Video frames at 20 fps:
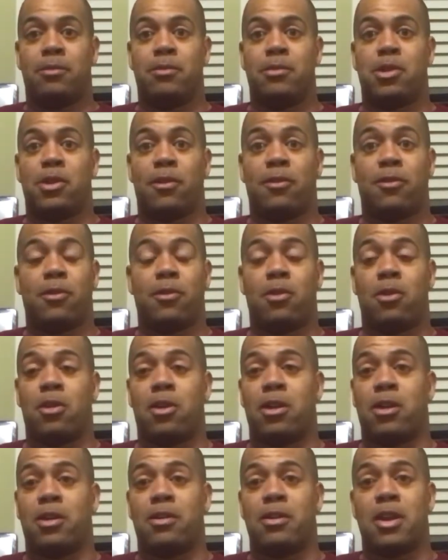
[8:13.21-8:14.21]
So
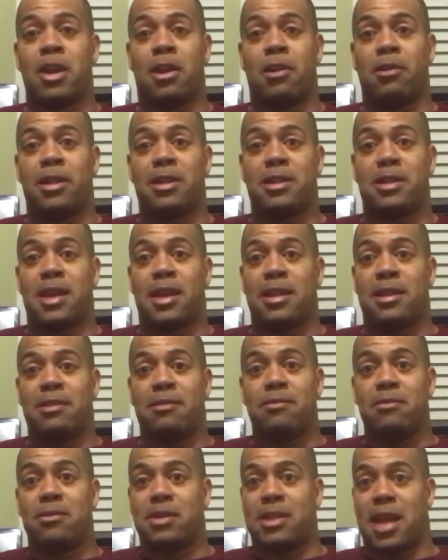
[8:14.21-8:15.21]
for let's say
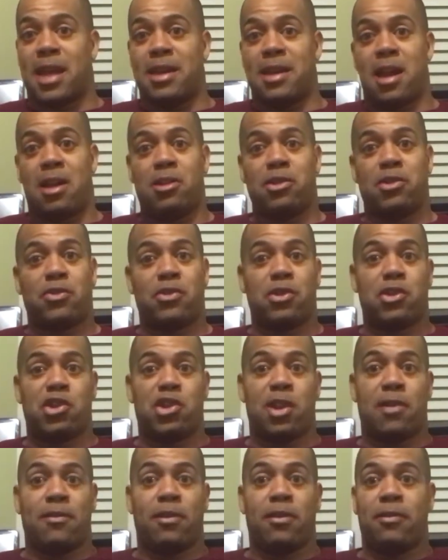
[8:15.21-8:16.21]
$10 for the
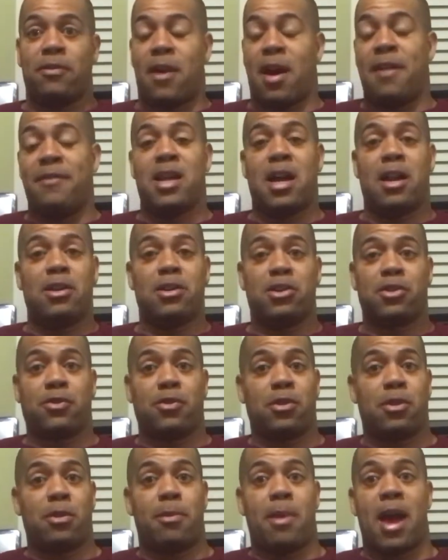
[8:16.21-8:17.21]
shovel, $5
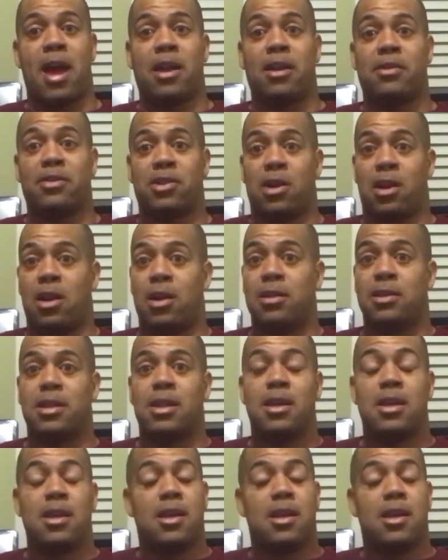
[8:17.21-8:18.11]
for the bag of salt,